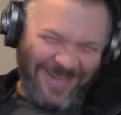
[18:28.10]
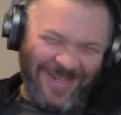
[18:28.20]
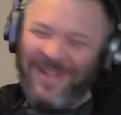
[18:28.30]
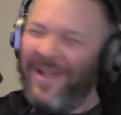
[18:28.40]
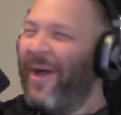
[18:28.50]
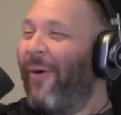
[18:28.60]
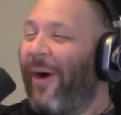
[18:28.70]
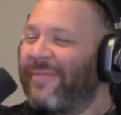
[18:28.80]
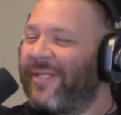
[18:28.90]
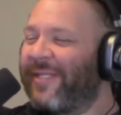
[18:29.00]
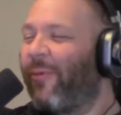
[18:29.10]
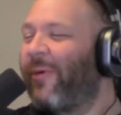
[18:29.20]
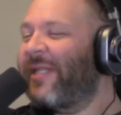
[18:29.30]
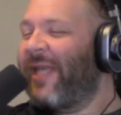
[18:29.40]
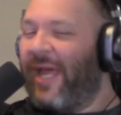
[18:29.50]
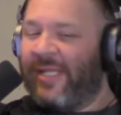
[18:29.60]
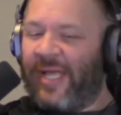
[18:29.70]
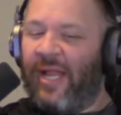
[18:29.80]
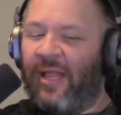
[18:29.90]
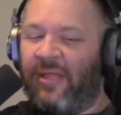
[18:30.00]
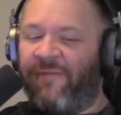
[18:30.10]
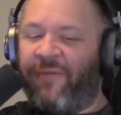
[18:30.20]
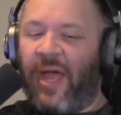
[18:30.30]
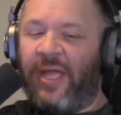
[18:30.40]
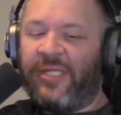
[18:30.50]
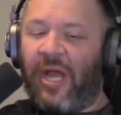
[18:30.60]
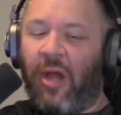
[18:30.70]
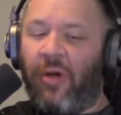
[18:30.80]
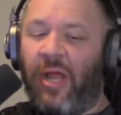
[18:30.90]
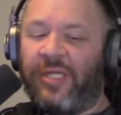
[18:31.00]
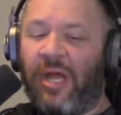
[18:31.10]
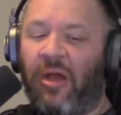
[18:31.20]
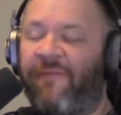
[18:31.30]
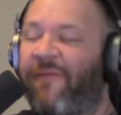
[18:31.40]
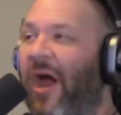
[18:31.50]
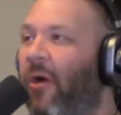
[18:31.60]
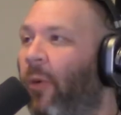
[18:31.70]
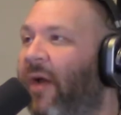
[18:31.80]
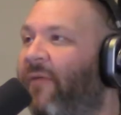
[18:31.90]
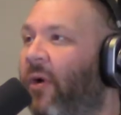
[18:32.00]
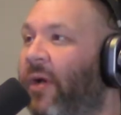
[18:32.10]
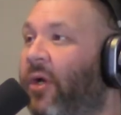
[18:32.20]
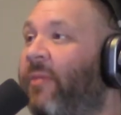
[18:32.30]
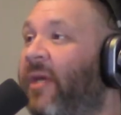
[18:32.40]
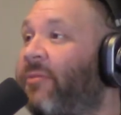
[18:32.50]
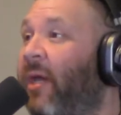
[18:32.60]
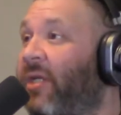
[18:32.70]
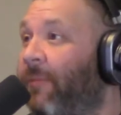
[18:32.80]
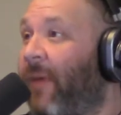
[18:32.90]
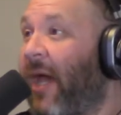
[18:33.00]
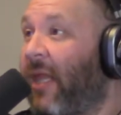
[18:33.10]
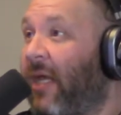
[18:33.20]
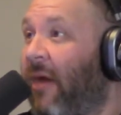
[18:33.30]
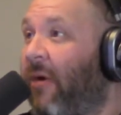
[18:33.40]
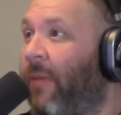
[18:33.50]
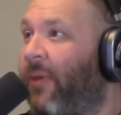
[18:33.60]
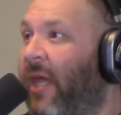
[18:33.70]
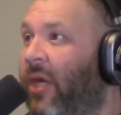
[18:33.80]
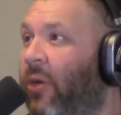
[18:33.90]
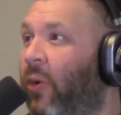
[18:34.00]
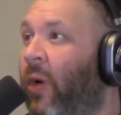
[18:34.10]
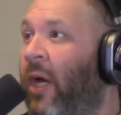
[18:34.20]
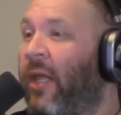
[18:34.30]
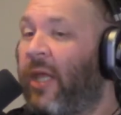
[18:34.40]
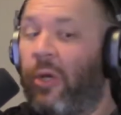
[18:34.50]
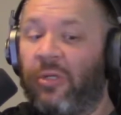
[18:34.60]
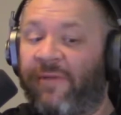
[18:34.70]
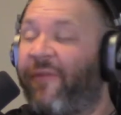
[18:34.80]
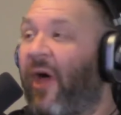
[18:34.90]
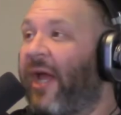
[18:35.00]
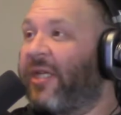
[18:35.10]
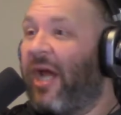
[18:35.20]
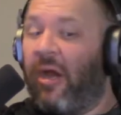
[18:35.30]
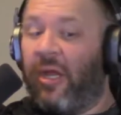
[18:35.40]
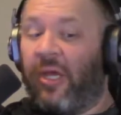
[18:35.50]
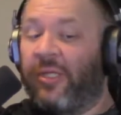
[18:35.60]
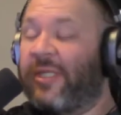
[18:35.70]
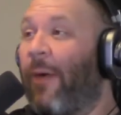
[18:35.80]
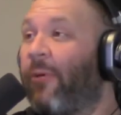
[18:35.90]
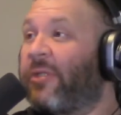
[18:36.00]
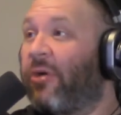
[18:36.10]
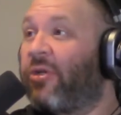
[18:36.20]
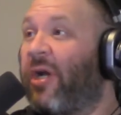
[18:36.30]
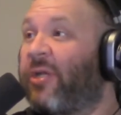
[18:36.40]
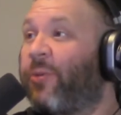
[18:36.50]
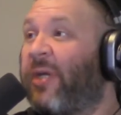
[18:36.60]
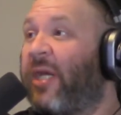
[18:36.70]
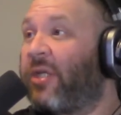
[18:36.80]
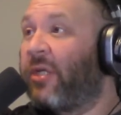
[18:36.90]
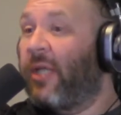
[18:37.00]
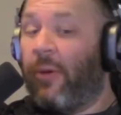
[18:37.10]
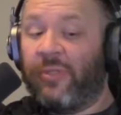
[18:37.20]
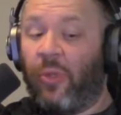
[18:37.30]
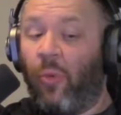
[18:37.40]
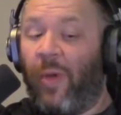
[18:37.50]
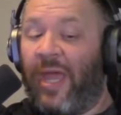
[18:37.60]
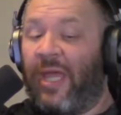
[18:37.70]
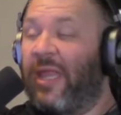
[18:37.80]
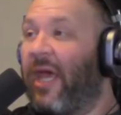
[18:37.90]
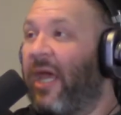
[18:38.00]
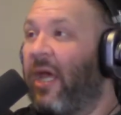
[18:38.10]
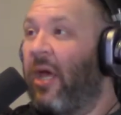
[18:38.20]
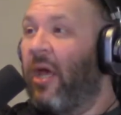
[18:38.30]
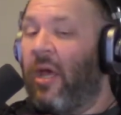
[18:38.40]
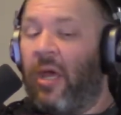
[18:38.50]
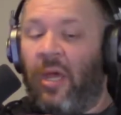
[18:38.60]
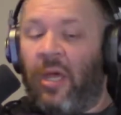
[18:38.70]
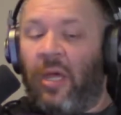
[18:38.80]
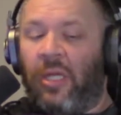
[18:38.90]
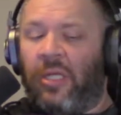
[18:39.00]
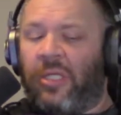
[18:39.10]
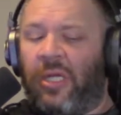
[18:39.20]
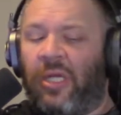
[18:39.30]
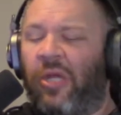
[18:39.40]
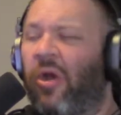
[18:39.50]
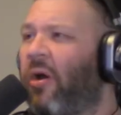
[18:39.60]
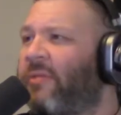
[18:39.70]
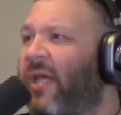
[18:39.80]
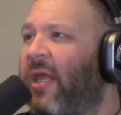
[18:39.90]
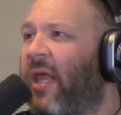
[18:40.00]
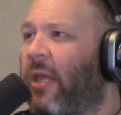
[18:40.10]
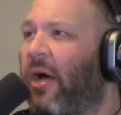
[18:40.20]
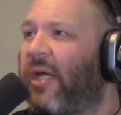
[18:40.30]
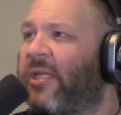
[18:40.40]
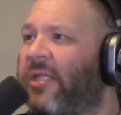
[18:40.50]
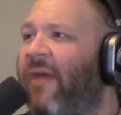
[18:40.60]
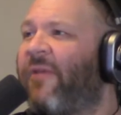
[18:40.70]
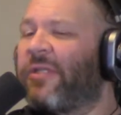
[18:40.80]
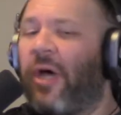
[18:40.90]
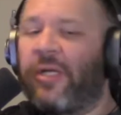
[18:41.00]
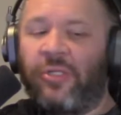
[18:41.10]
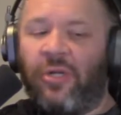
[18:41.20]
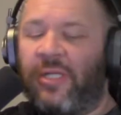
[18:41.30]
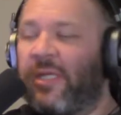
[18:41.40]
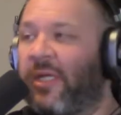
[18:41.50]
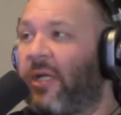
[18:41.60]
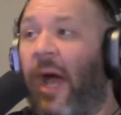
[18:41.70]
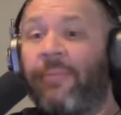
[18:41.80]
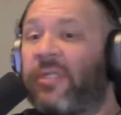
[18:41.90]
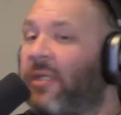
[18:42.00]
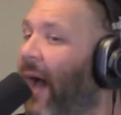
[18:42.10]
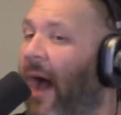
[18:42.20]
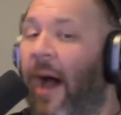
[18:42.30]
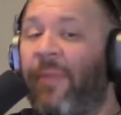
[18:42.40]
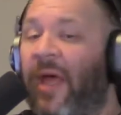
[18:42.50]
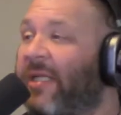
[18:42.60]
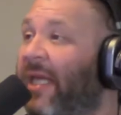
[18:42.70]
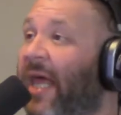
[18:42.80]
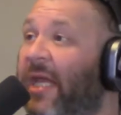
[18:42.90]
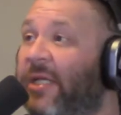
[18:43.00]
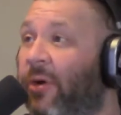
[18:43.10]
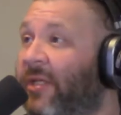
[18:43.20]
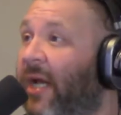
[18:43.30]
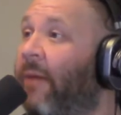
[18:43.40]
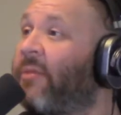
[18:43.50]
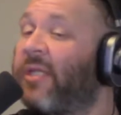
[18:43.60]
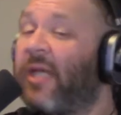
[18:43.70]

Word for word: well, I'm just once again, it's kind of like the flying chariot, right? Chariot of fire, or whatever. It could be a spaceship back in the day, right? But they knew they knew it was a flying chariot because that was their transportation. That was the way they. Yeah. You know what I'm saying? Like, yeah. is, if it's lost in translation, I'm I'm not saying that is or isn't. No, I